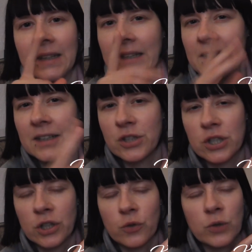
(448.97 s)
eating
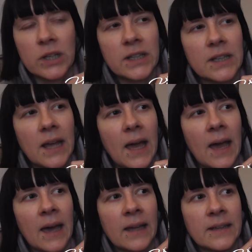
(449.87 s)
children
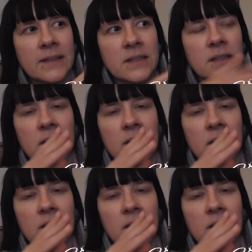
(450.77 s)
and